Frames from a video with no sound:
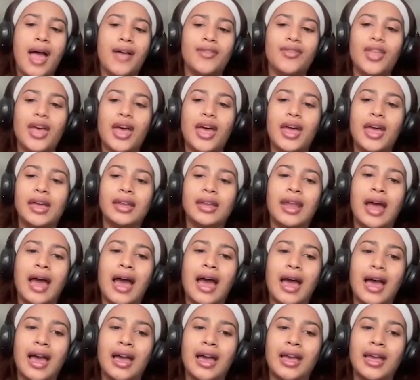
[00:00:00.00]
And
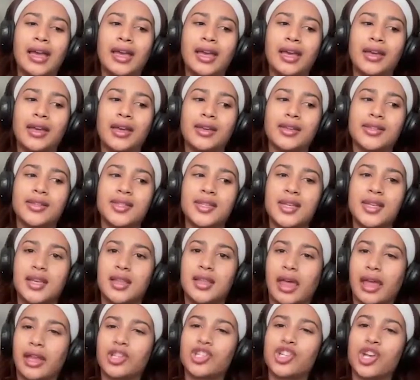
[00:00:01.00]
then I
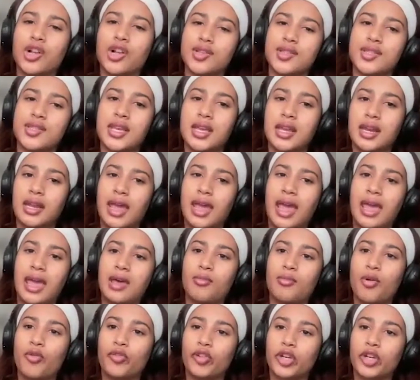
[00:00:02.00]
see like Chelsea and
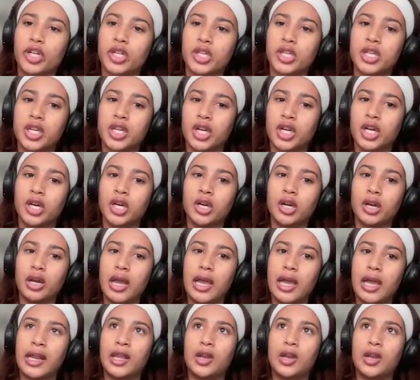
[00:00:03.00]
Cam over here.